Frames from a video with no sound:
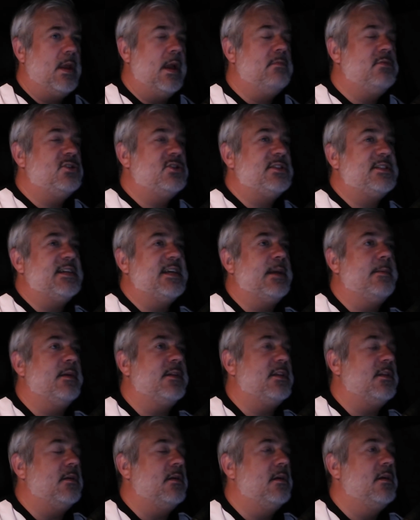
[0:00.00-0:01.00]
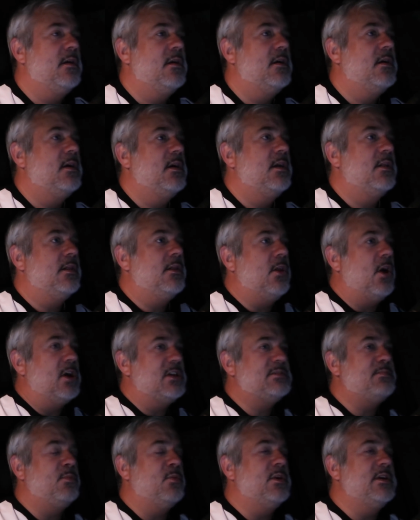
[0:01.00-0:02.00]
I was just thinking about
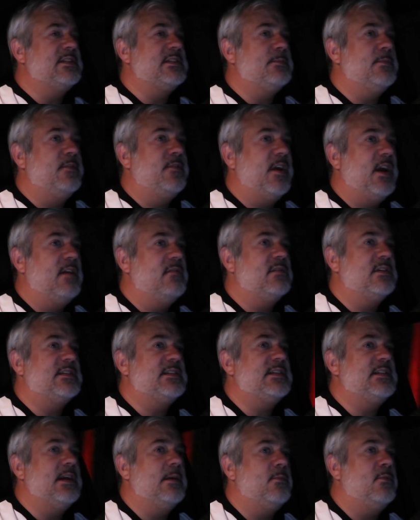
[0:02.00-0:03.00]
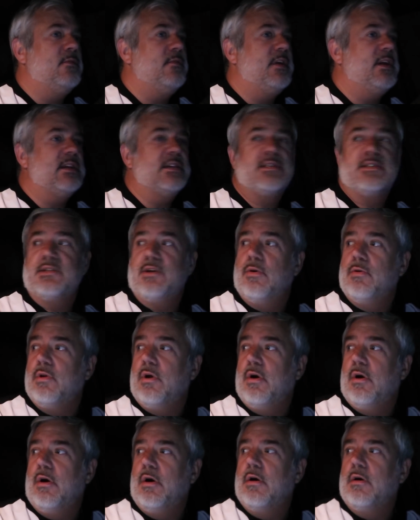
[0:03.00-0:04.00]
Lost Boys, the movie. I haven't seen that movie in so
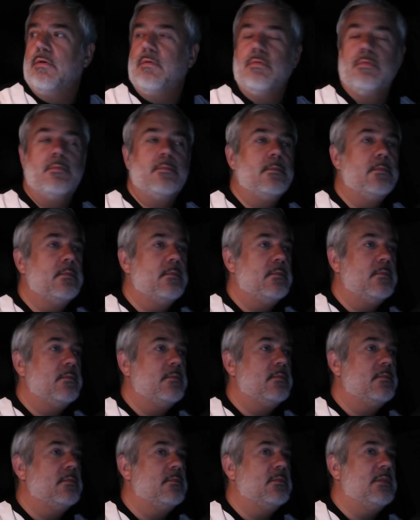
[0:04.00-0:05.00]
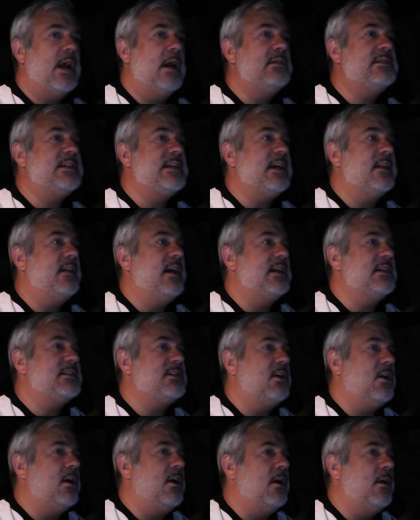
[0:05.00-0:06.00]
long. I was singing that
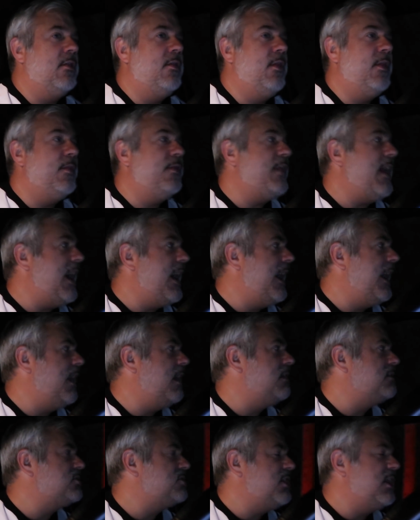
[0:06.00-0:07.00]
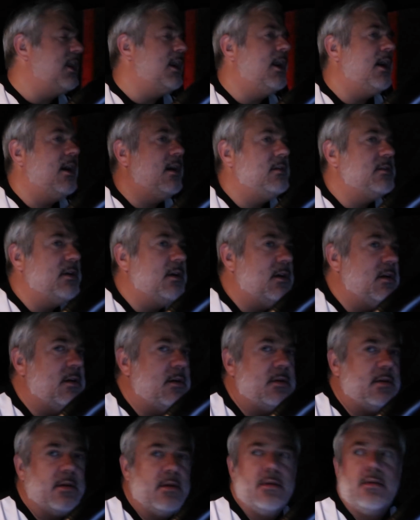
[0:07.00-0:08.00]
song, Thou Shalt
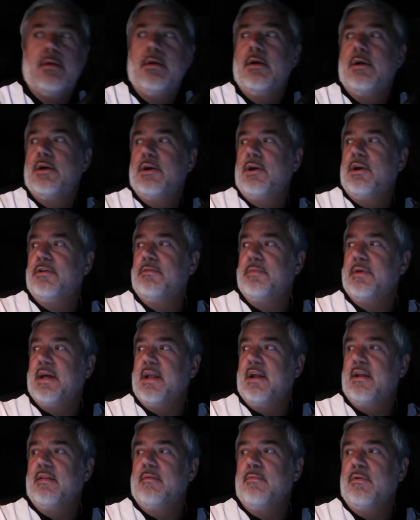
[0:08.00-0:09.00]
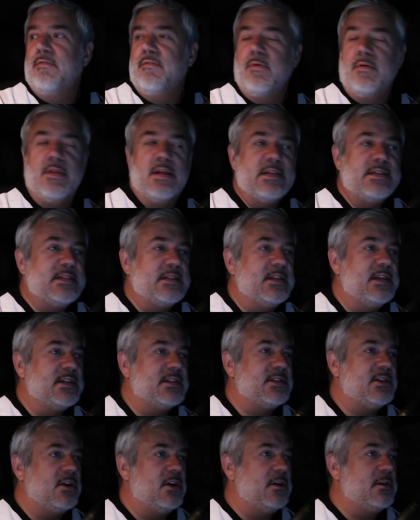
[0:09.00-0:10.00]
Not Kill. At the beginning of the movie, when they sing
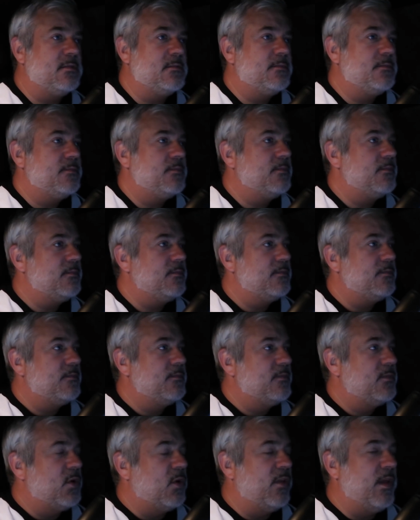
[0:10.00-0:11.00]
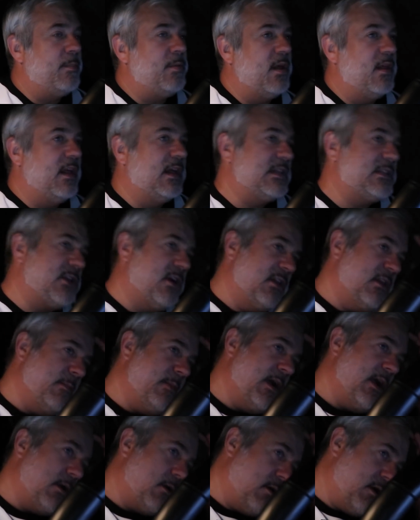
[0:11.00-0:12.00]
that song, Well, they play that song
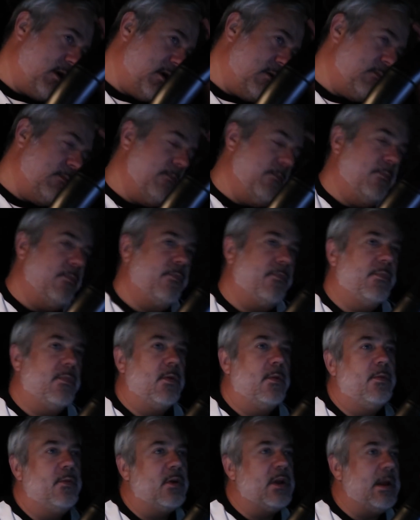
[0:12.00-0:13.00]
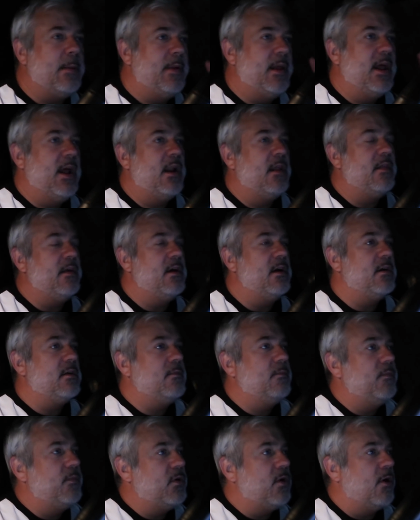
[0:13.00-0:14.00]
in the background, they're coming out of that
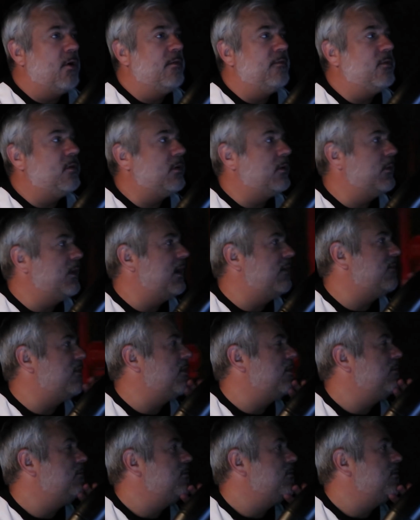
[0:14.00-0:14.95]
carnival or whatever.